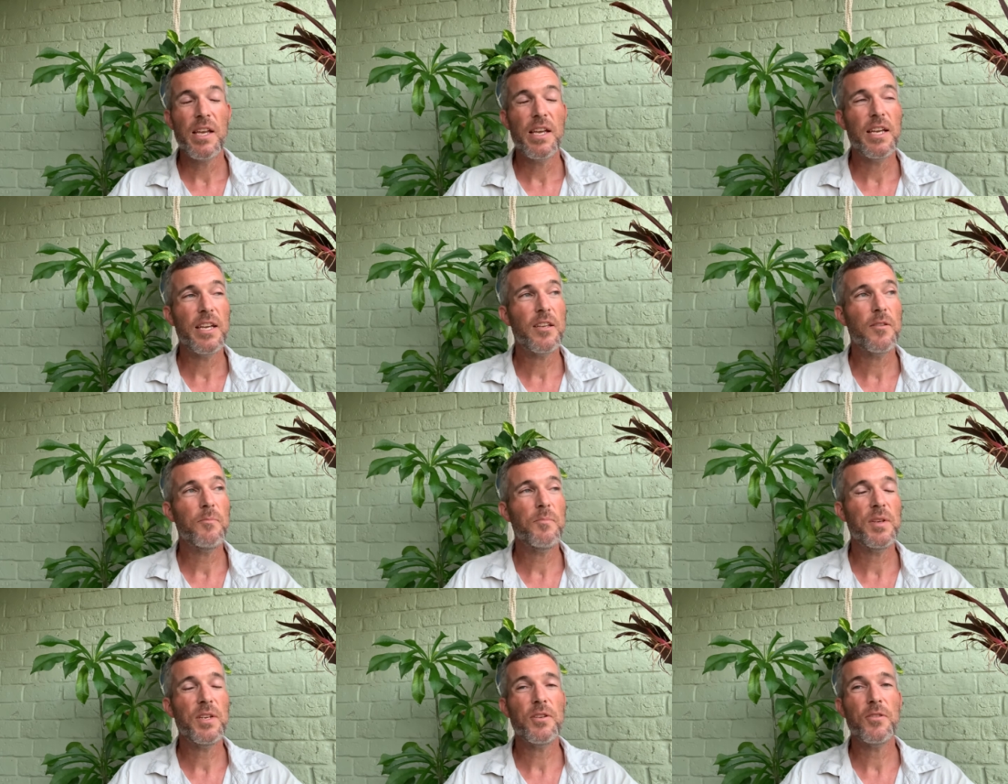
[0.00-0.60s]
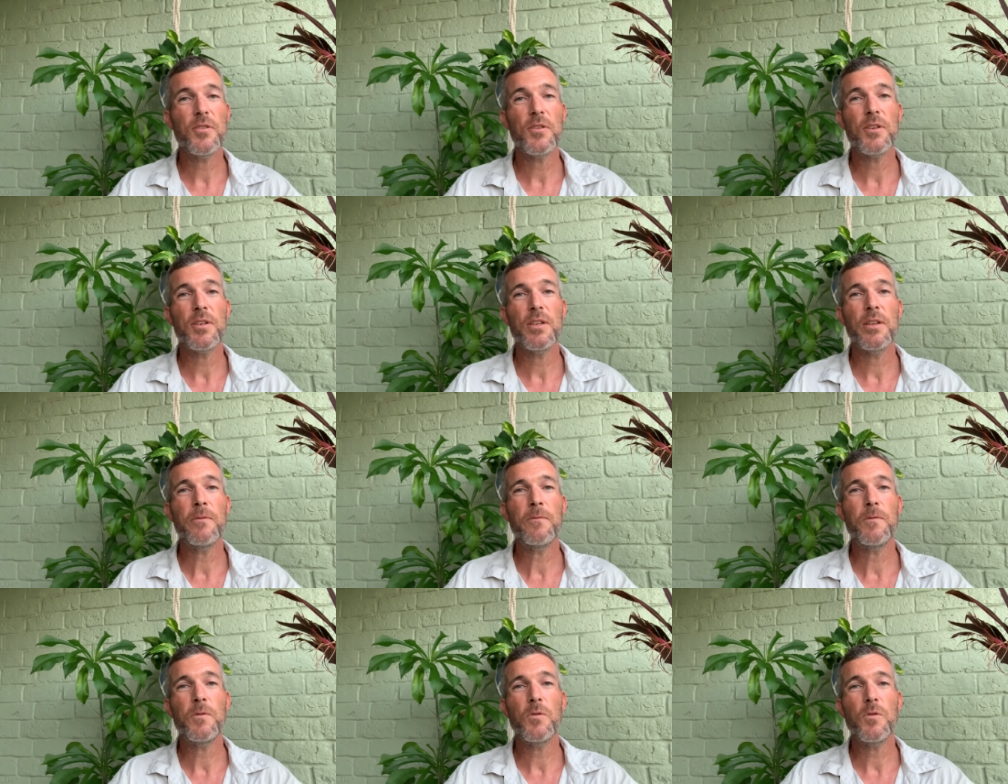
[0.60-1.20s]
It can be done
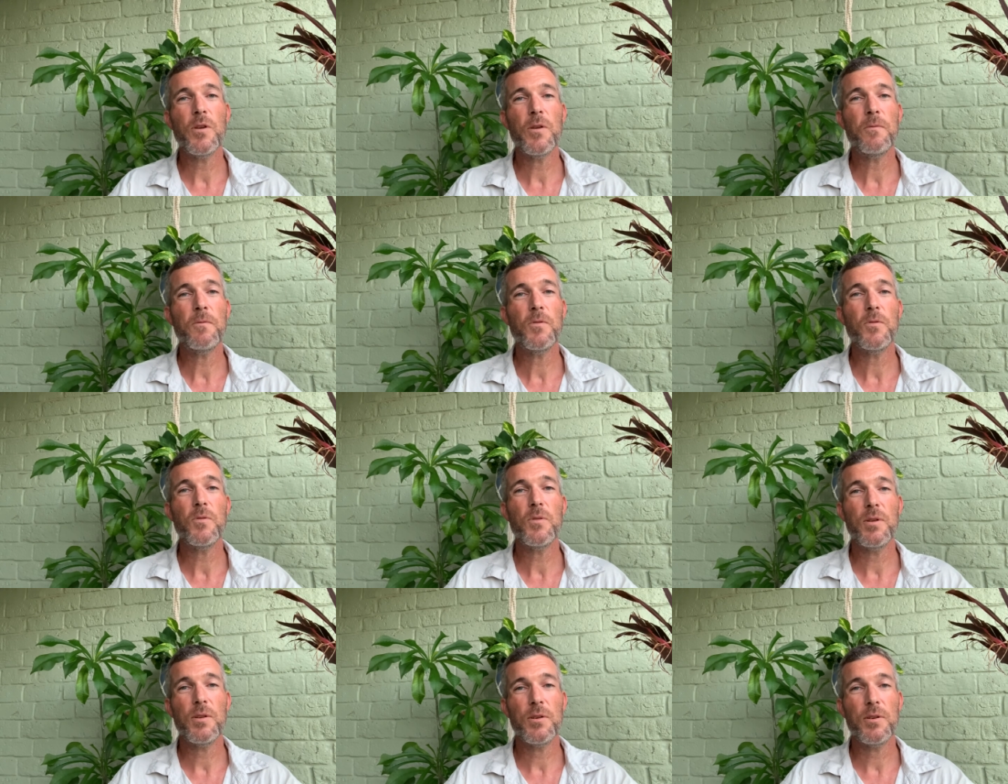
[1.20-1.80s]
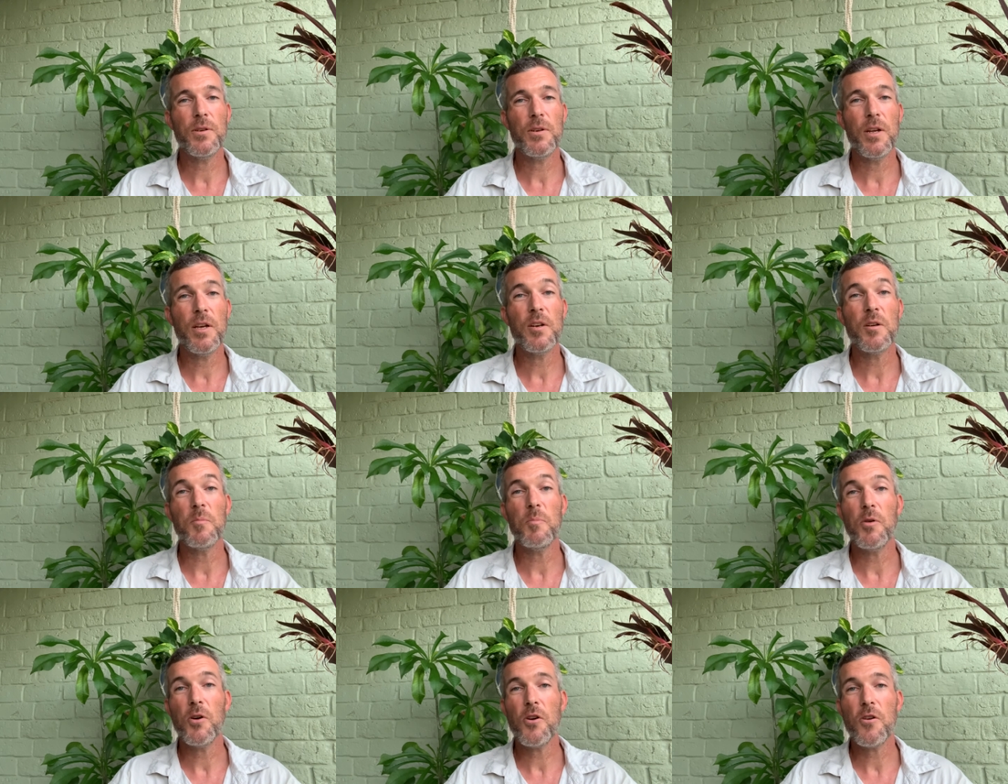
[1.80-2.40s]
if you're in an
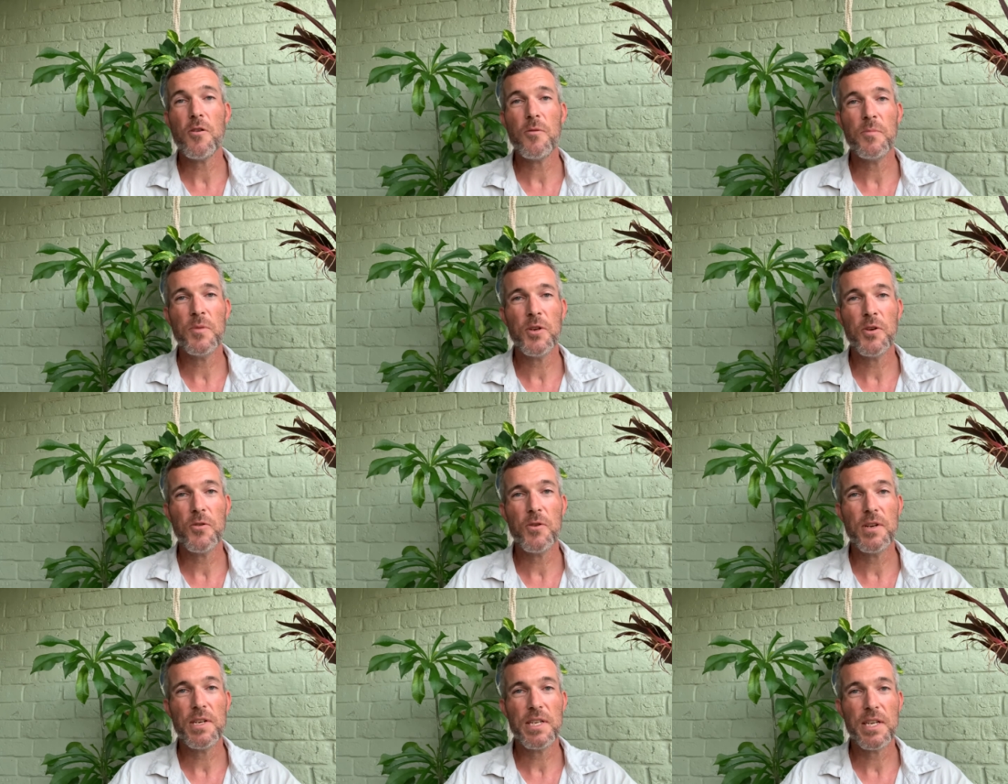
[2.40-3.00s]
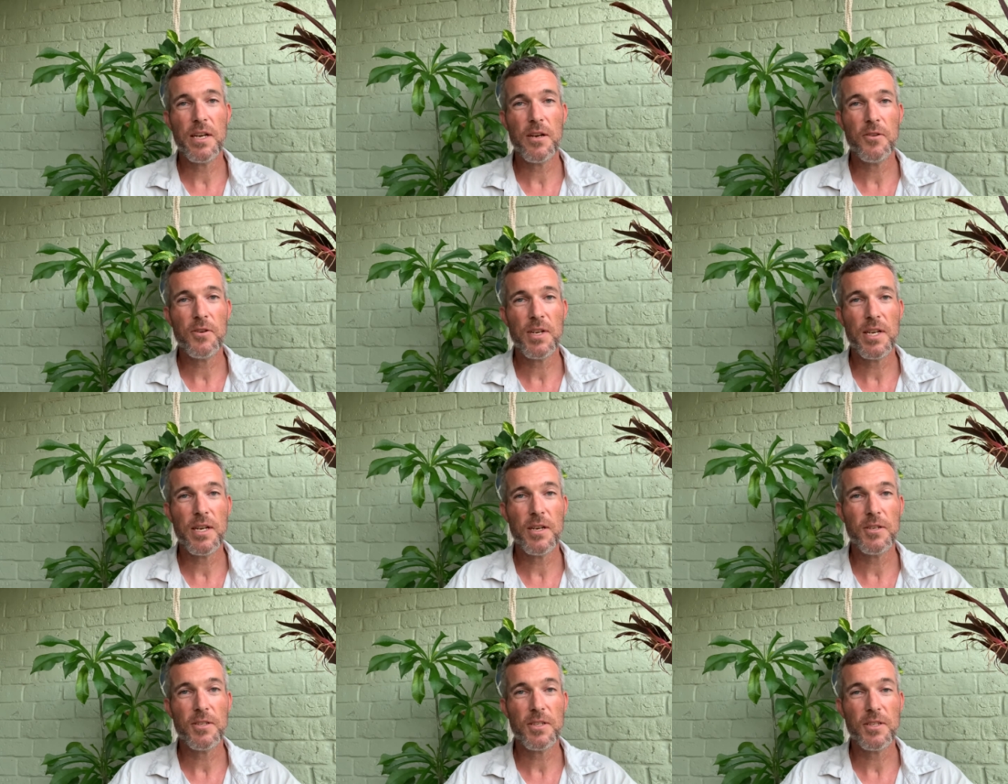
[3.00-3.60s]
apartment or a
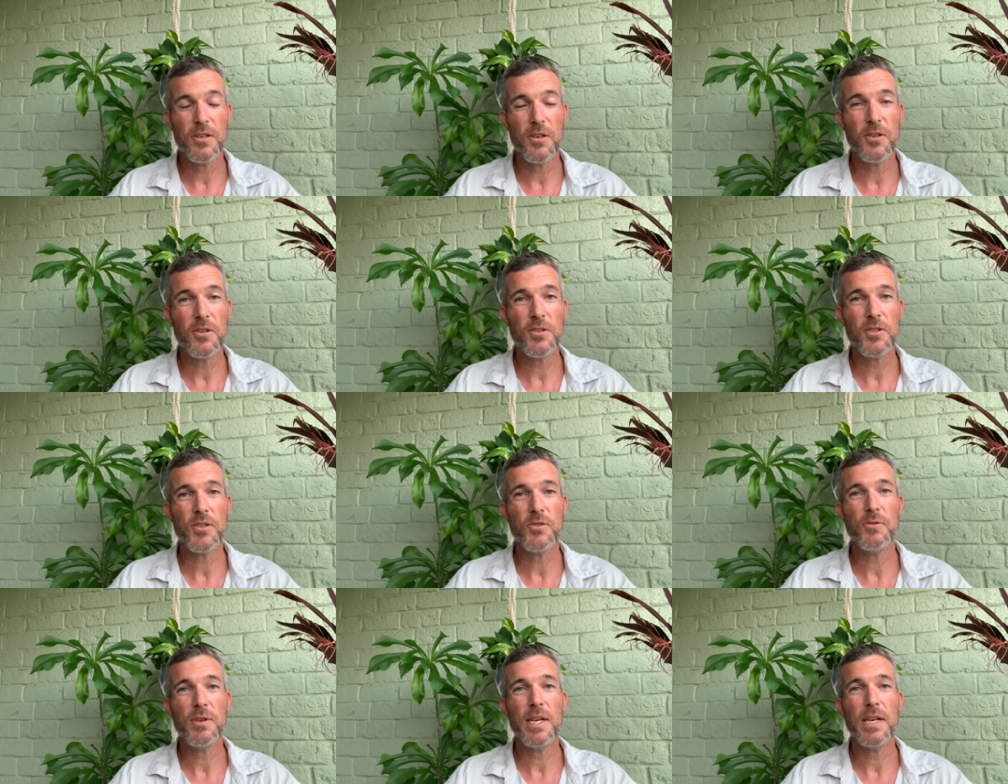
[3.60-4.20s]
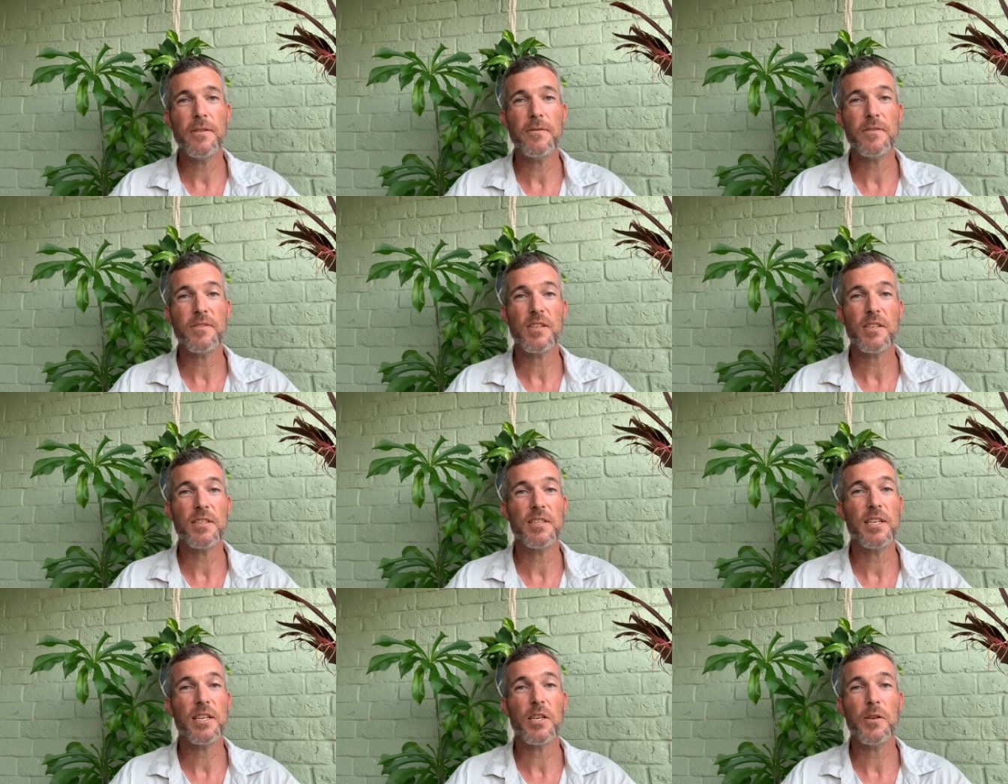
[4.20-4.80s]
townhouse and all you have is a
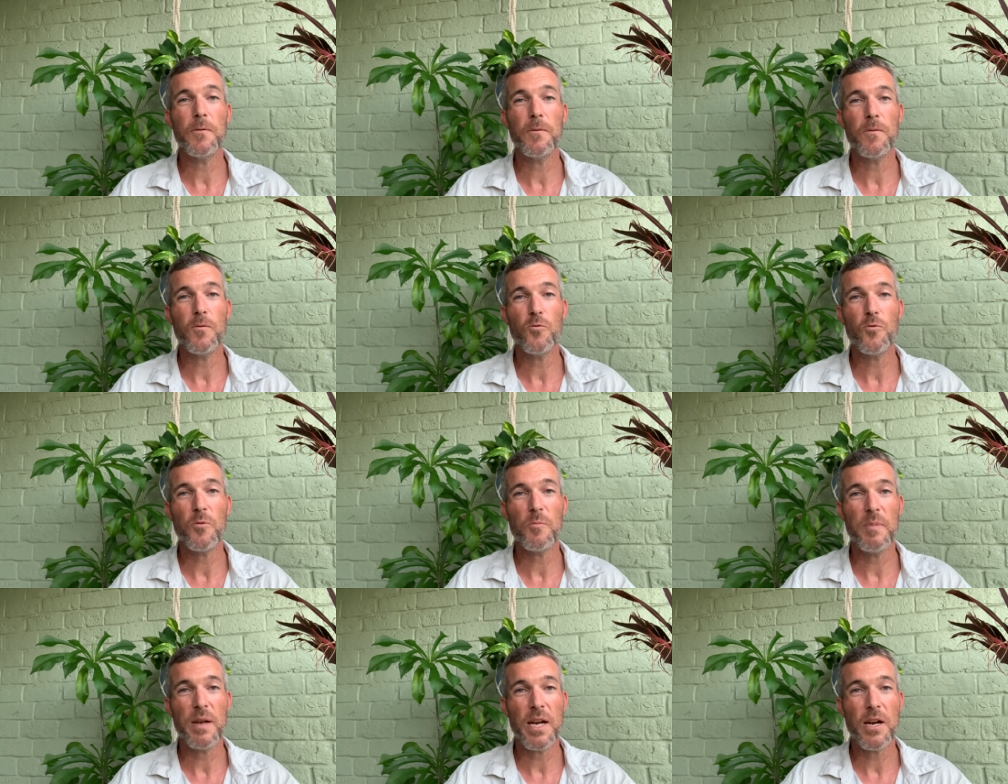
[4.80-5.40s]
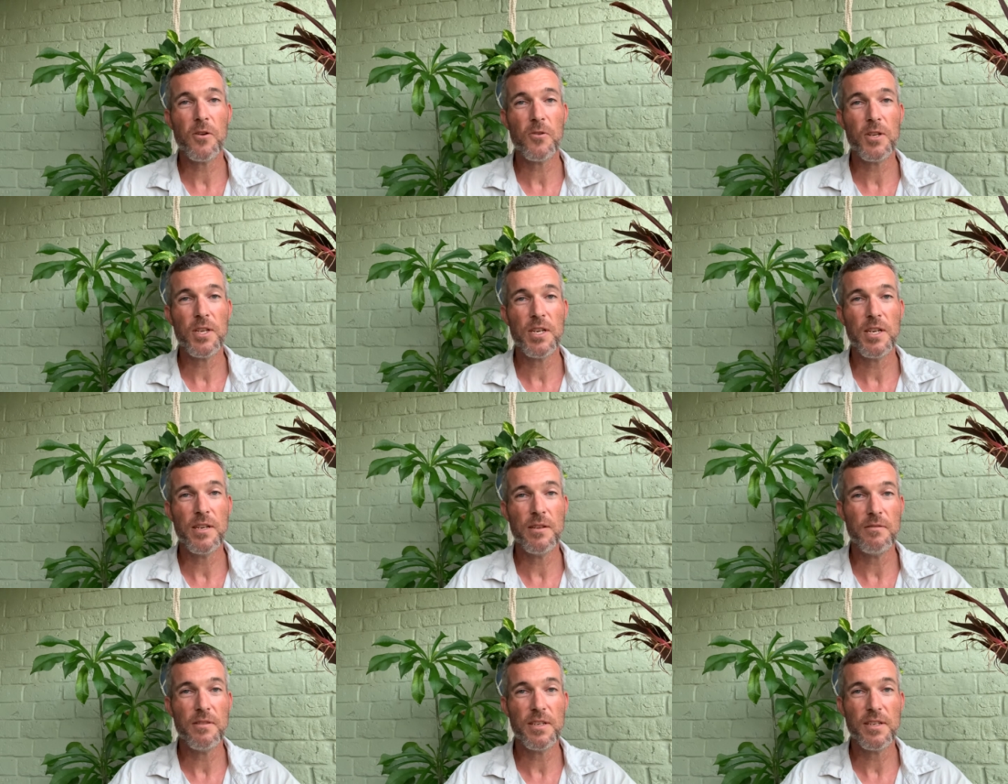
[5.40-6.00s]
second floor
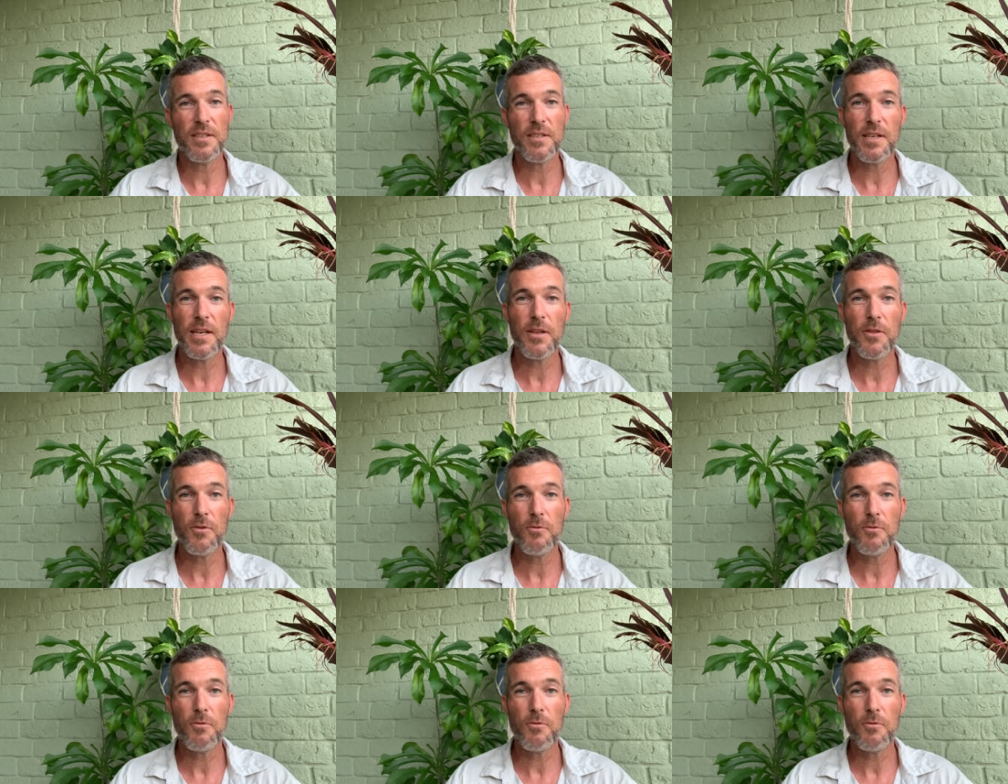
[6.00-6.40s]
balcony that's like